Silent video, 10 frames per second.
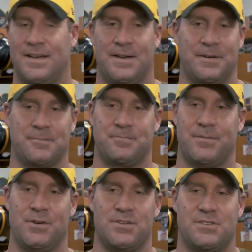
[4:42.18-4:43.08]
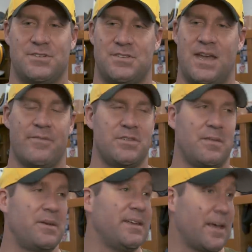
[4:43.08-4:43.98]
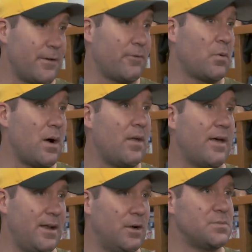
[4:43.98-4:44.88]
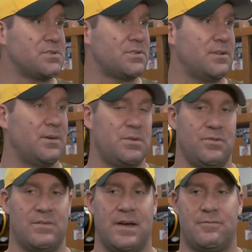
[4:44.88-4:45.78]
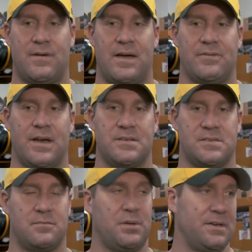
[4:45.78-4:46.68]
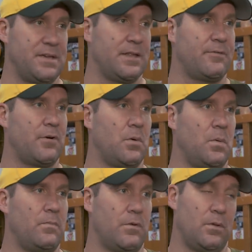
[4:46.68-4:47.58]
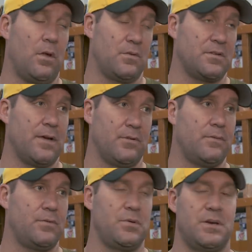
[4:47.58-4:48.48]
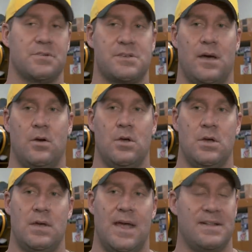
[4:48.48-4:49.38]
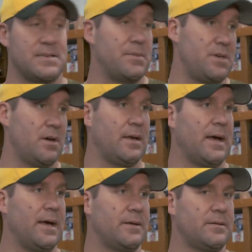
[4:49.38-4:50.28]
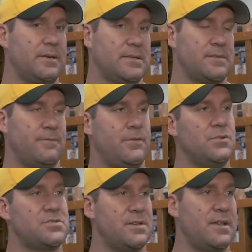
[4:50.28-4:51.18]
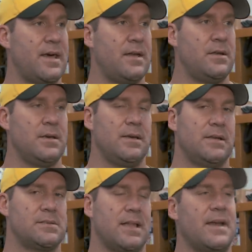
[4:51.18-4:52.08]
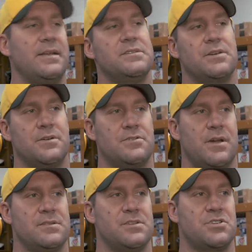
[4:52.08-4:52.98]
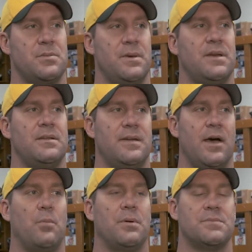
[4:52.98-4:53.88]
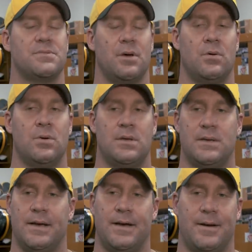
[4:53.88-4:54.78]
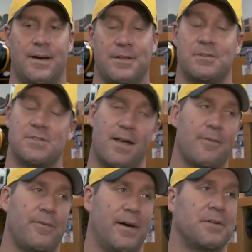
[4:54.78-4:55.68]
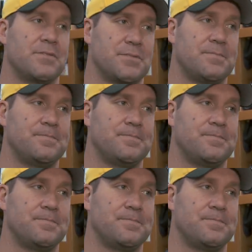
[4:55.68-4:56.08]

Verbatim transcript: um, you know just just everything. They've been together for a while. That helps. And when you've got five guys that have played together for a, for a long time, for a few years now, anytime a young guy gets infused into that, it's a lot easier to transition him in and to help him. So. Uh, I think there's a lot of factors.